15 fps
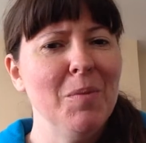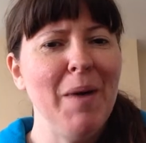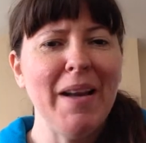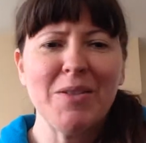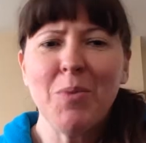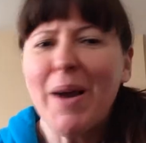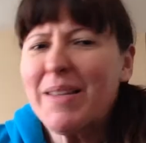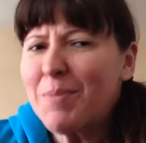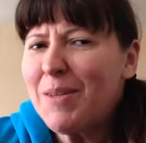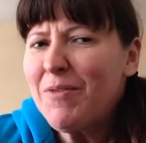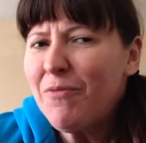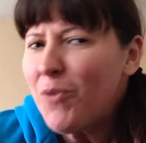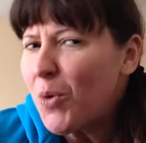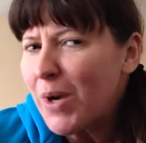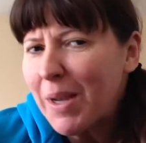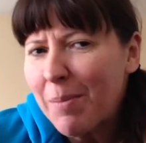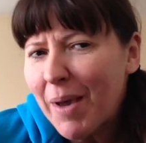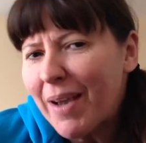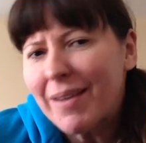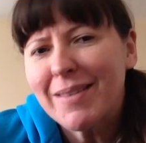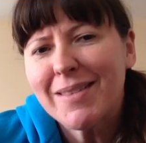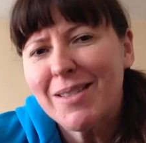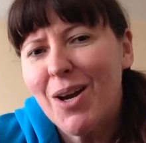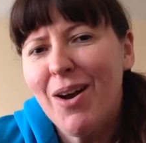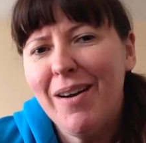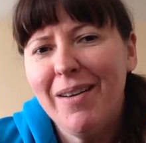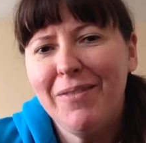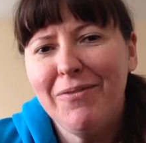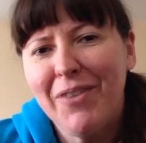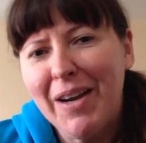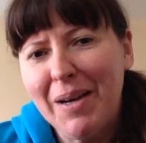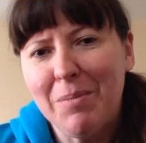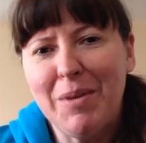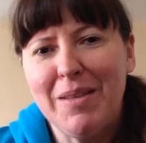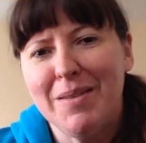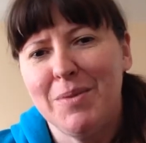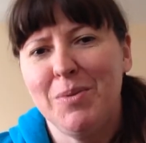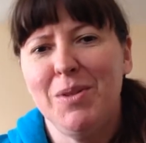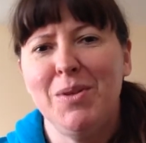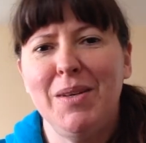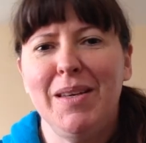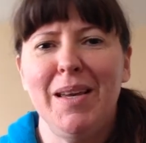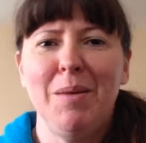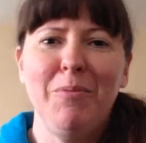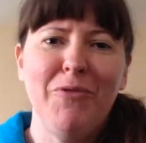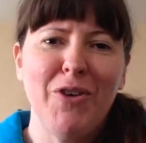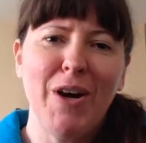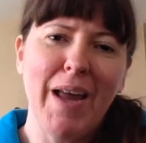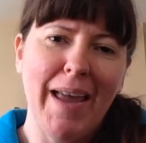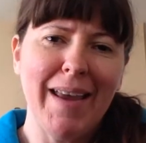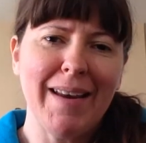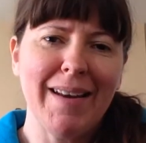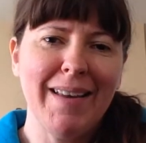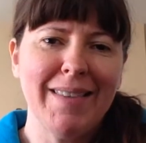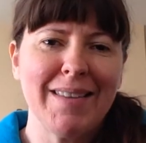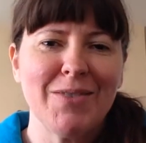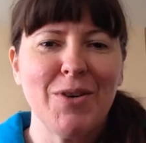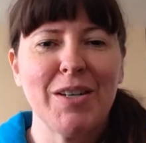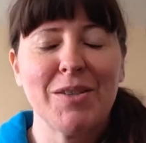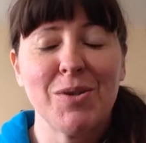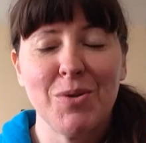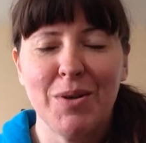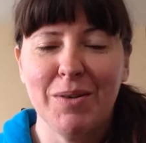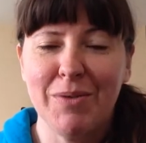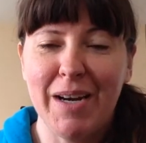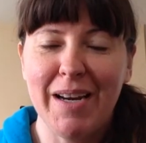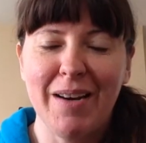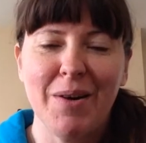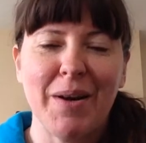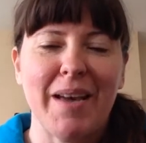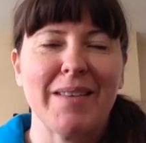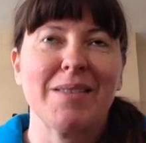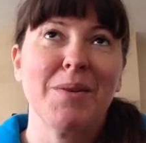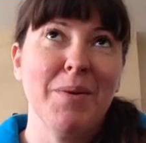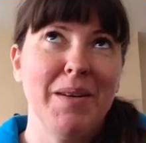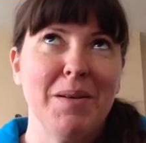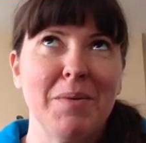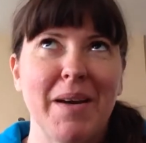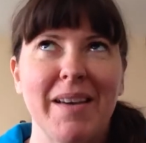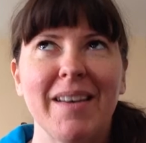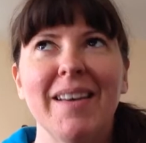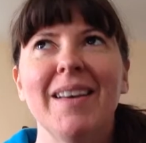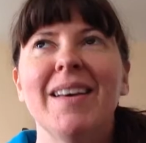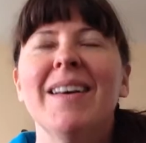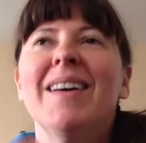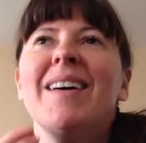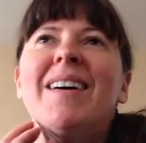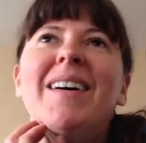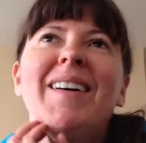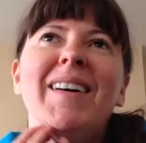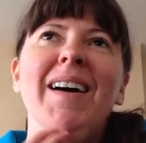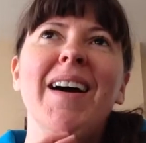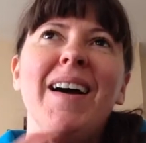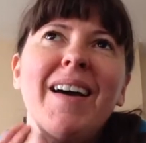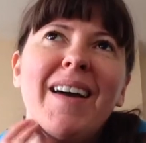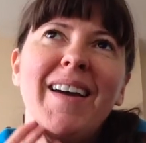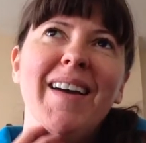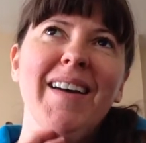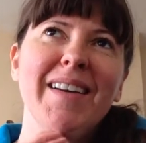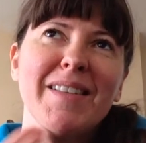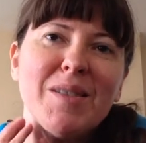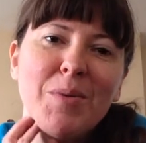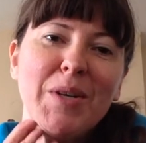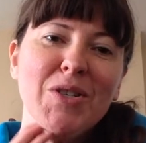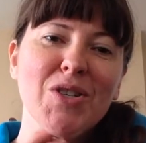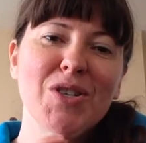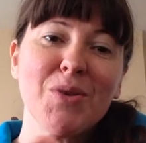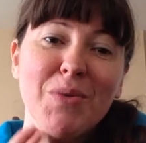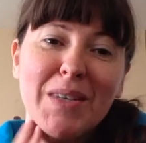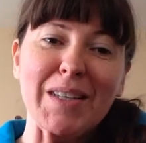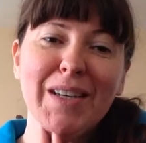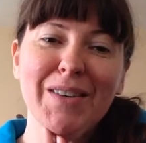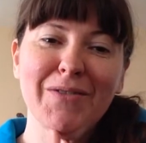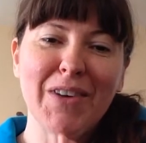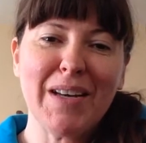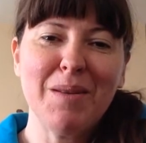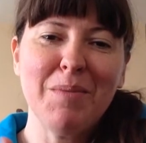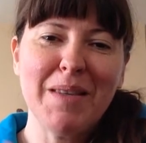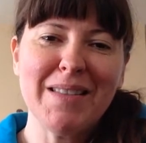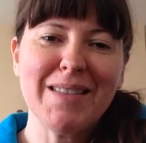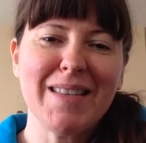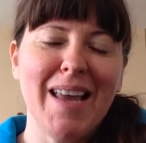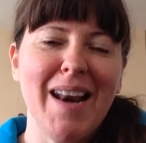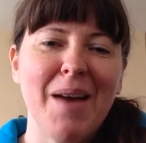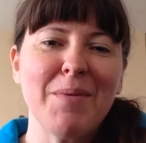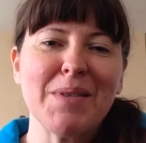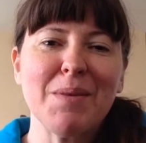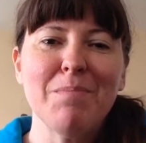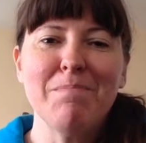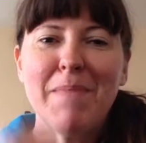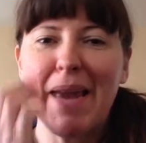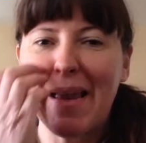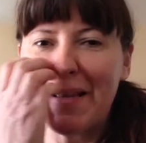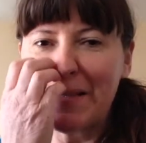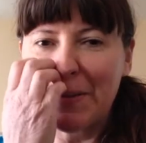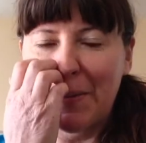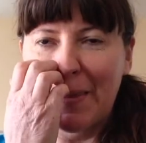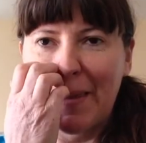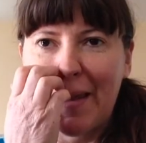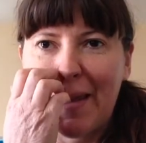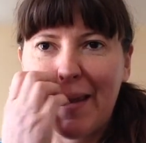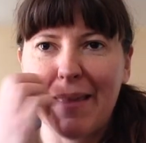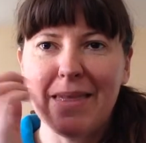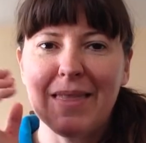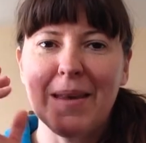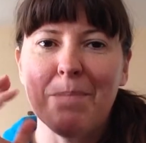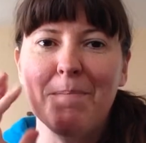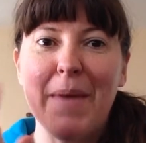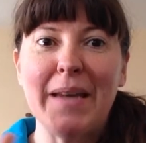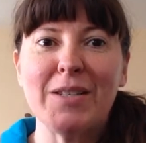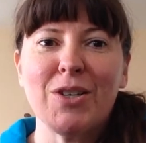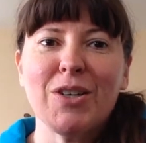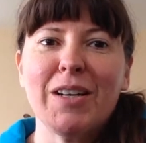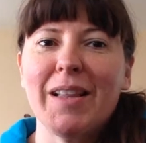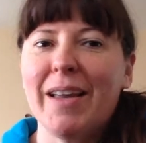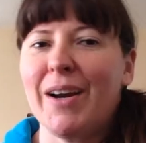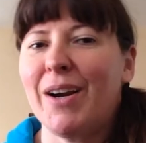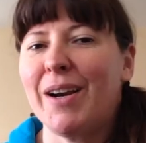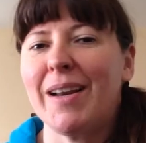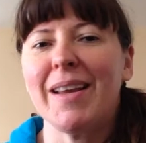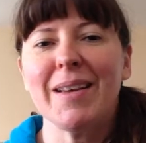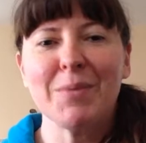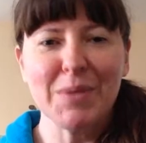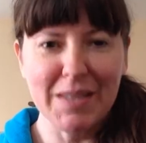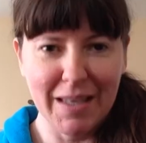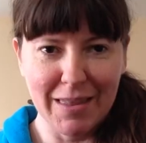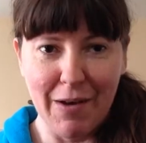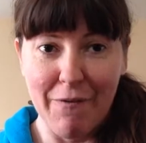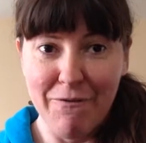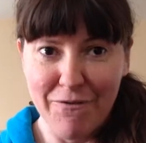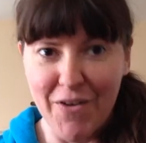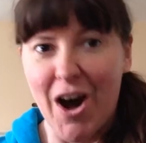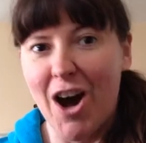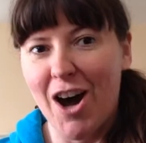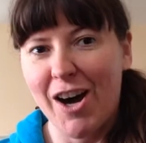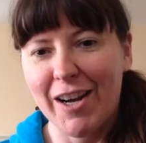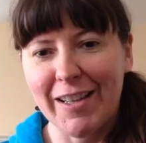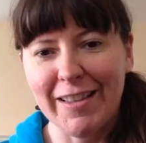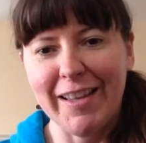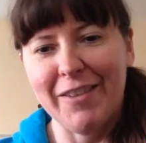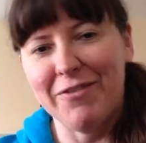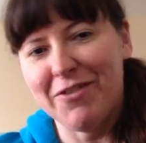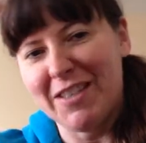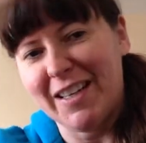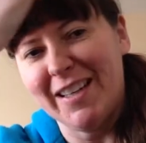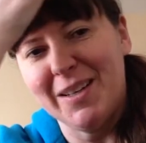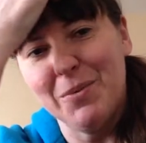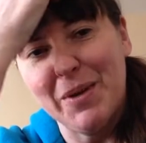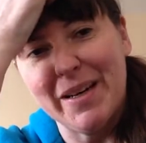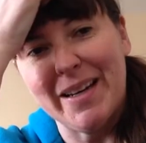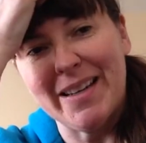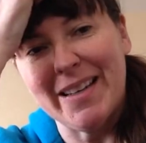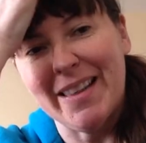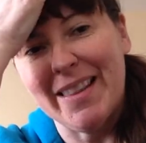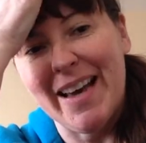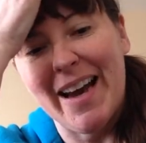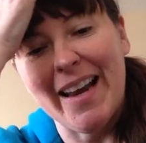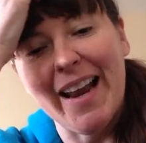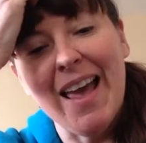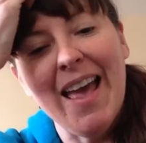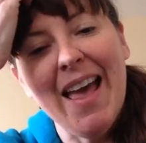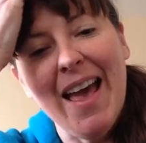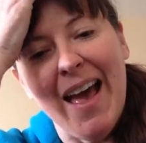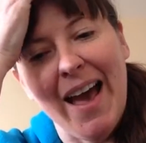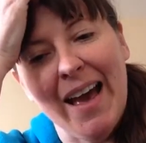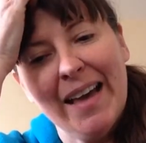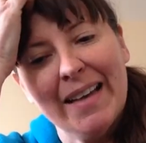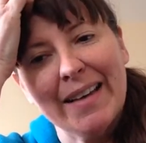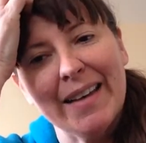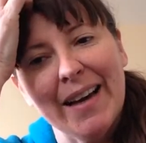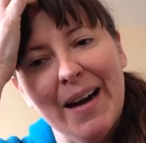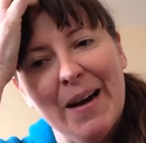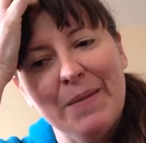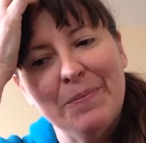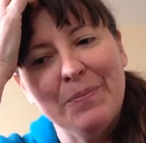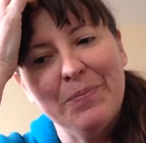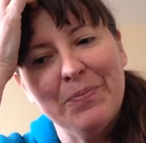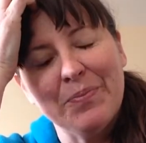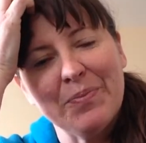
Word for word: much? Why spend 40 bucks on vitamins when you can get them for eight at the drugstore, right? Okay, so anyway. Uh, I switched to really good vitamins and I was amazed with like the mental clarity. It was like the fog lifted when I did that. And um,